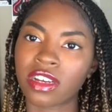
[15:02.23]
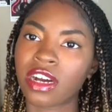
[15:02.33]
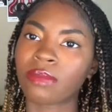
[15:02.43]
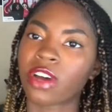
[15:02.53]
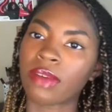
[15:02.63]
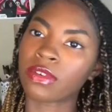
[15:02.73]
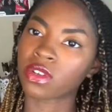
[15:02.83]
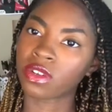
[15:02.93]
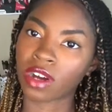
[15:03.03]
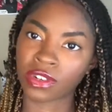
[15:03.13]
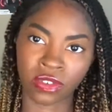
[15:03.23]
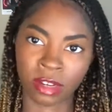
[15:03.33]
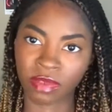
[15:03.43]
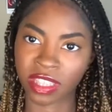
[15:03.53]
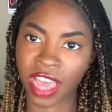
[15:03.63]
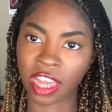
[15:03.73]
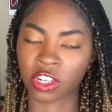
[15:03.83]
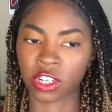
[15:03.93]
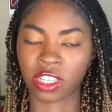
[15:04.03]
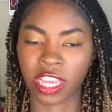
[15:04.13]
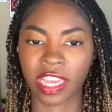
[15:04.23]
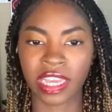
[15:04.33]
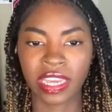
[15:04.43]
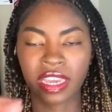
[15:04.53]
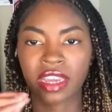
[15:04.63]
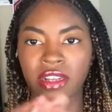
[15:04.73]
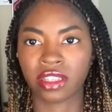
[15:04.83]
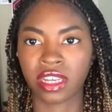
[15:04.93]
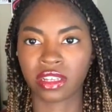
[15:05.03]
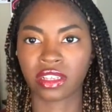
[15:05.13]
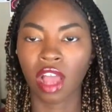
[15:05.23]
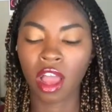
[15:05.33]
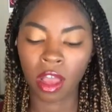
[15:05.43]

labels are nondescript like that and just say it is this.